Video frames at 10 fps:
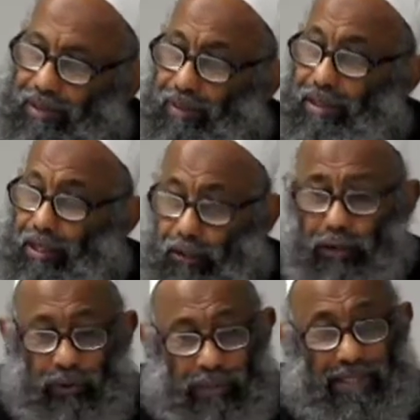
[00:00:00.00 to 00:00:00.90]
but they're
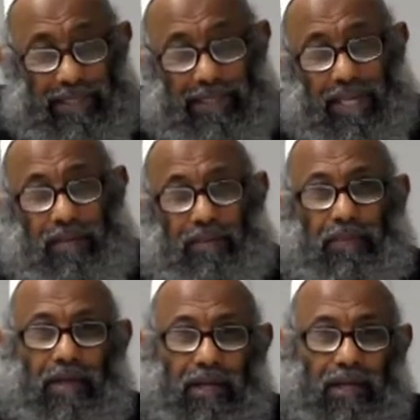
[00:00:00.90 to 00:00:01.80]
going to get the same
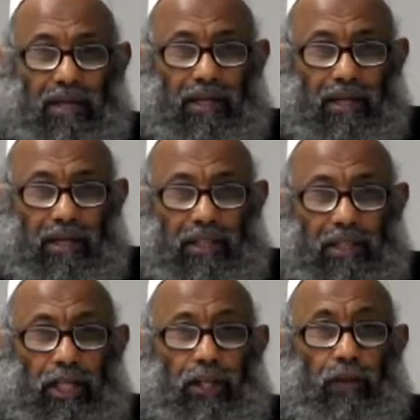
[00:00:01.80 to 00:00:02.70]

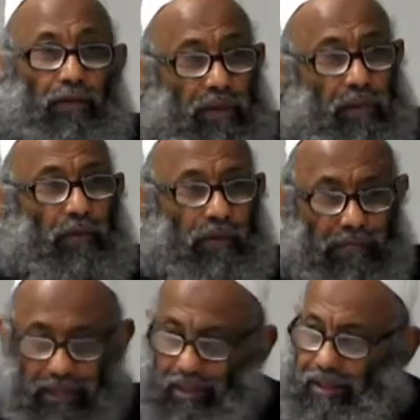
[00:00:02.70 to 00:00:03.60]
share of the profit.